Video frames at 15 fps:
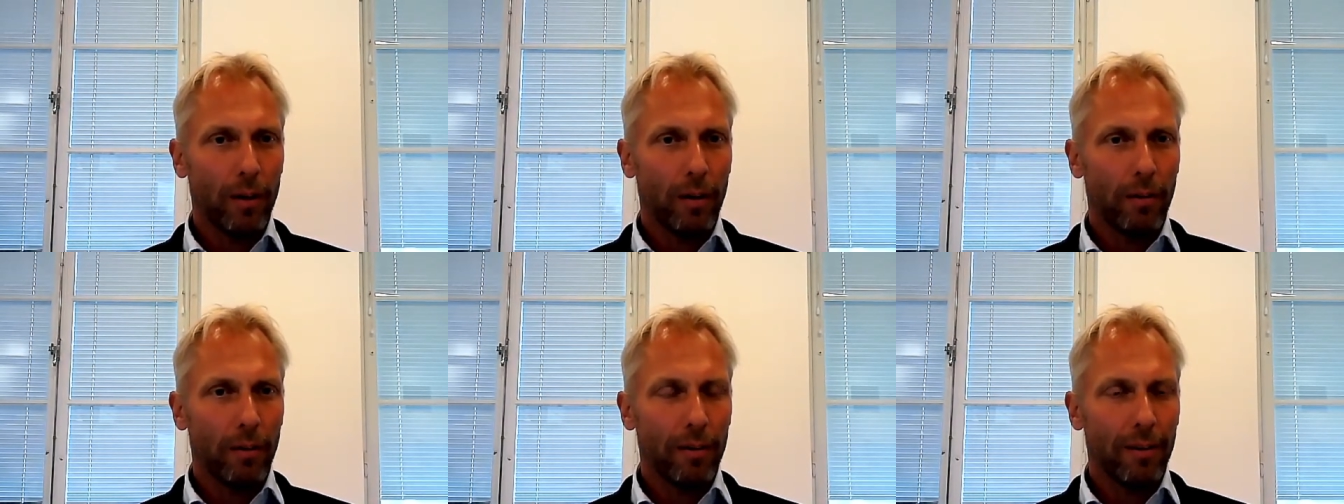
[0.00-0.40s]
I
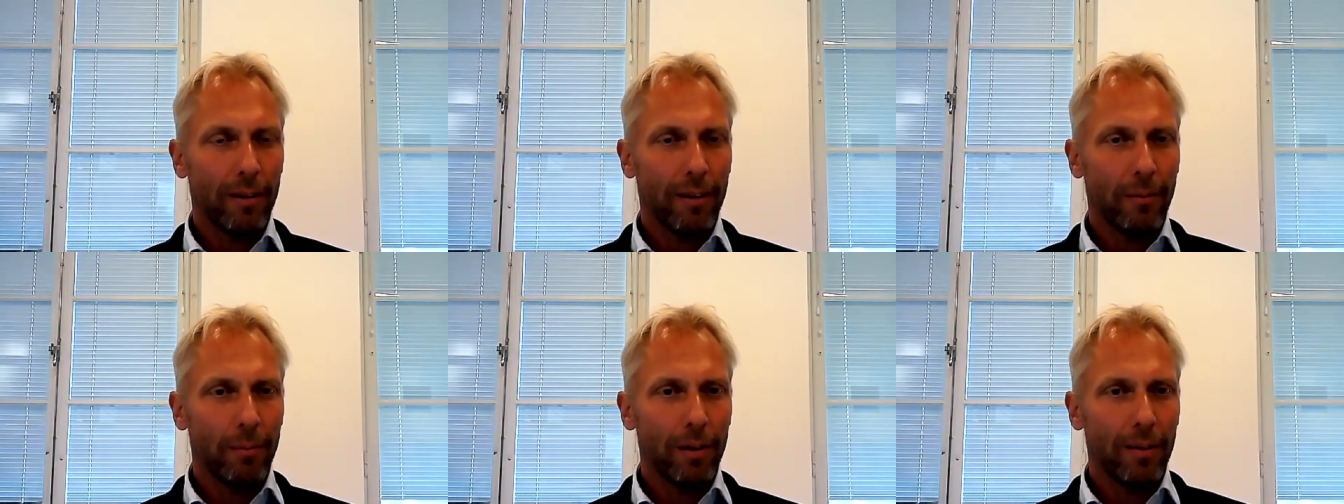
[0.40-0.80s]
think they
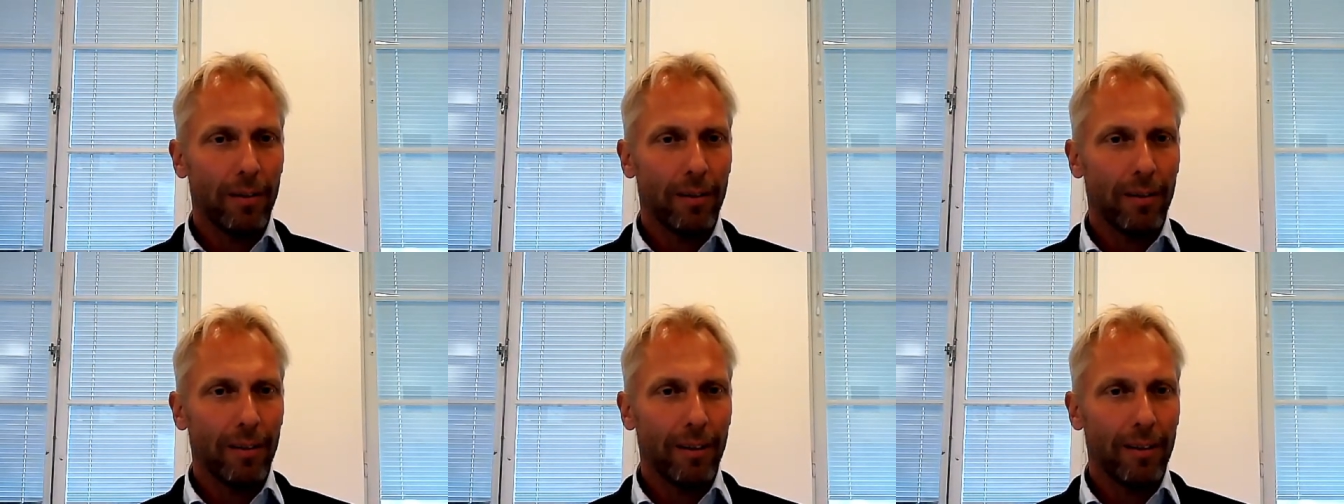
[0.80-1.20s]
have been
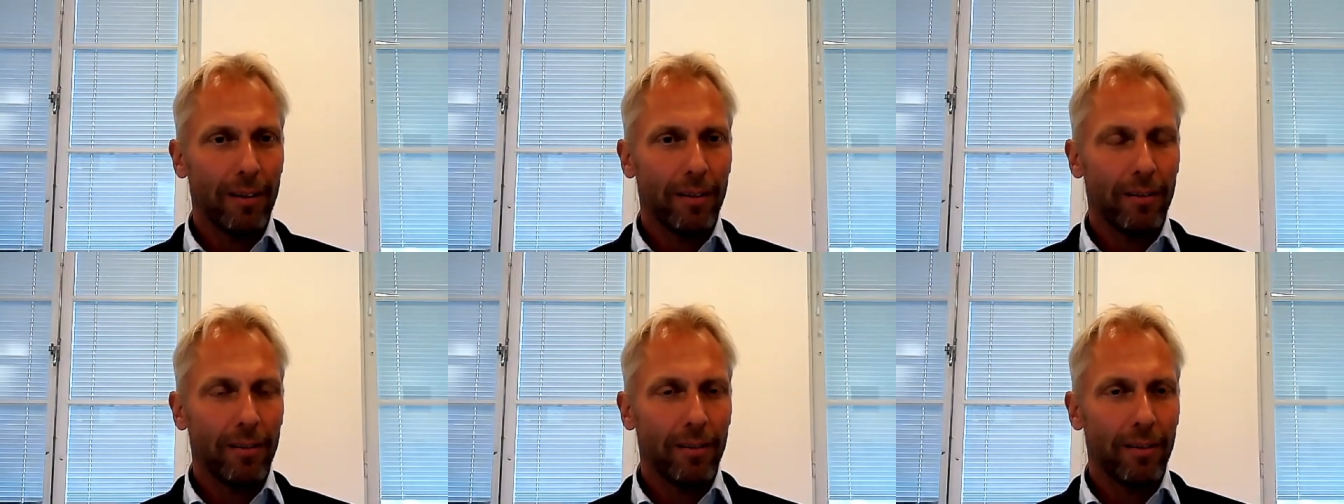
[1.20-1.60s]
uh, at
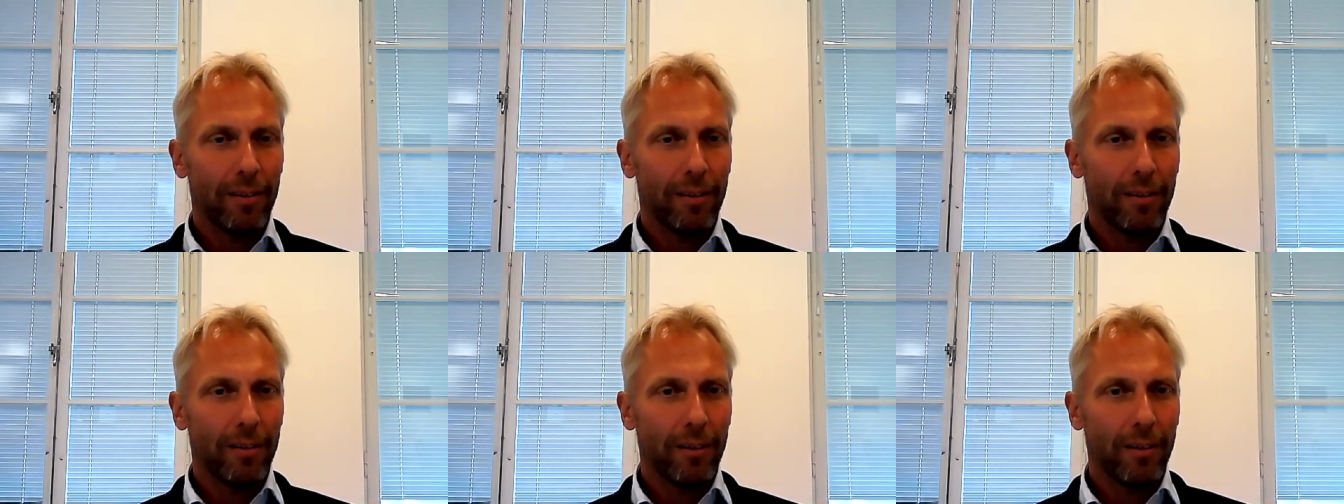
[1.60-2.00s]
least
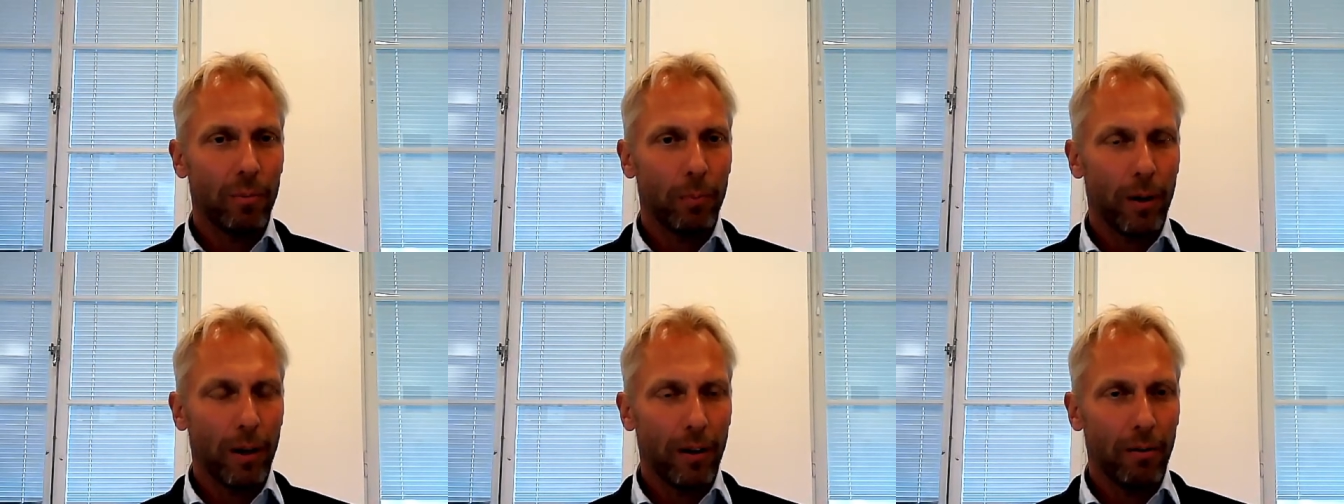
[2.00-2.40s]

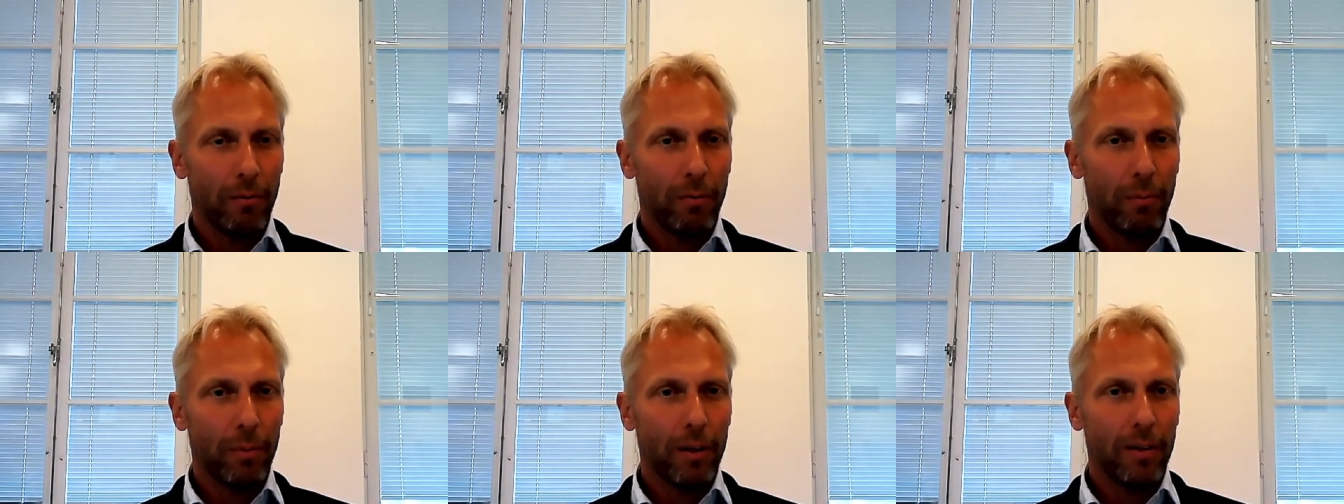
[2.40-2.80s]
inspiring
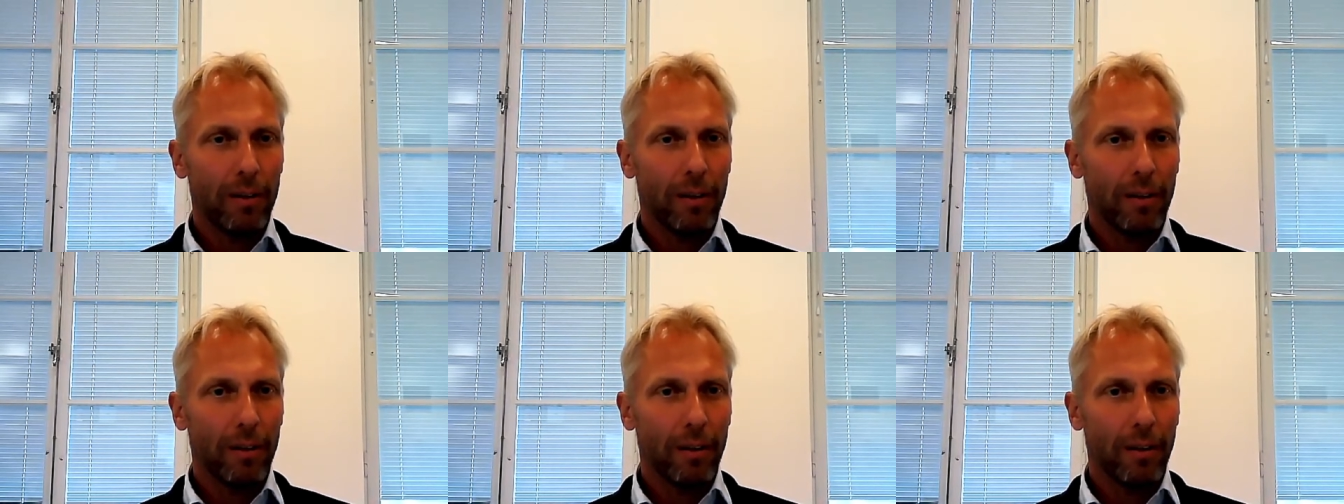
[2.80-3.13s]
for me, and,